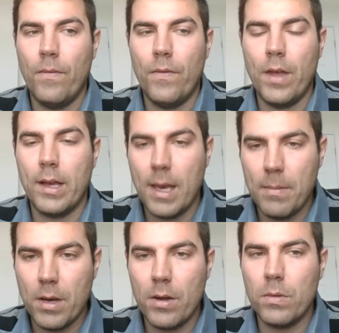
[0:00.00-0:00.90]
that came
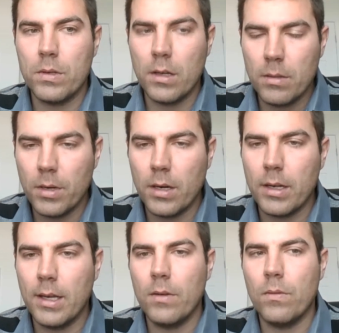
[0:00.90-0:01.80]
out. It was on the
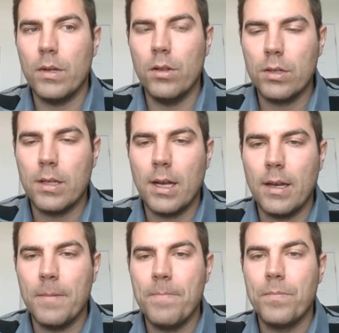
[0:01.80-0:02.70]
market. We looked at
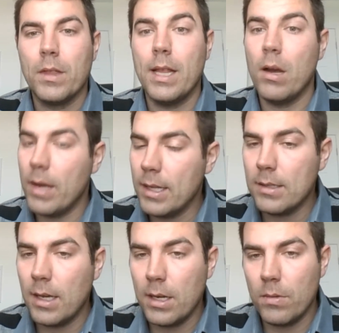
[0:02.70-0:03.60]
it. Now,
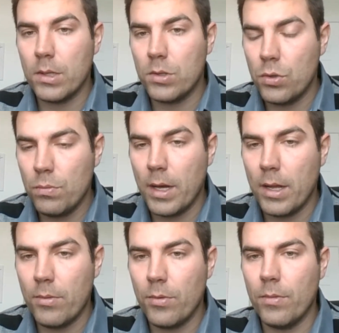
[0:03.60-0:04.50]
inside it was a
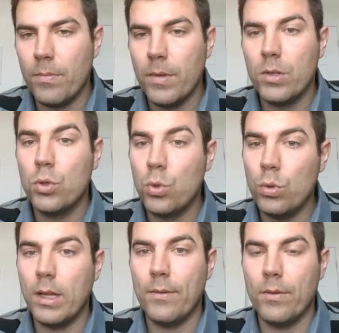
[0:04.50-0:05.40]
2-bedroom,
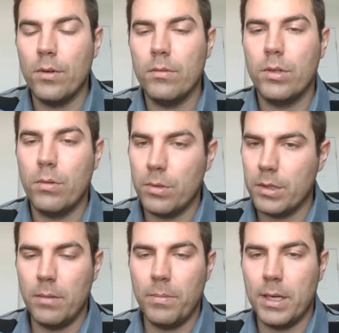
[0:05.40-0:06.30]
2-level. There
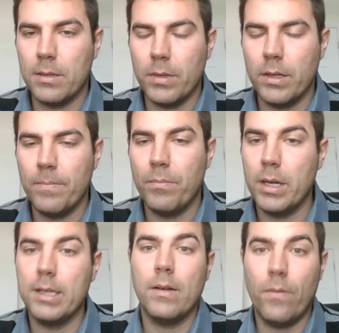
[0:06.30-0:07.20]
wasn't a basement, but
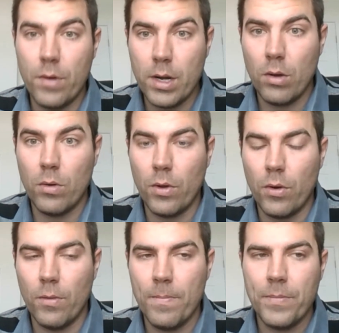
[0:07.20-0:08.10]
it's a freehold
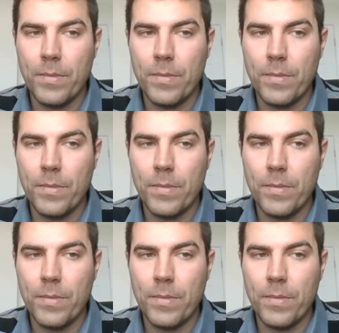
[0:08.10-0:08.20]
home.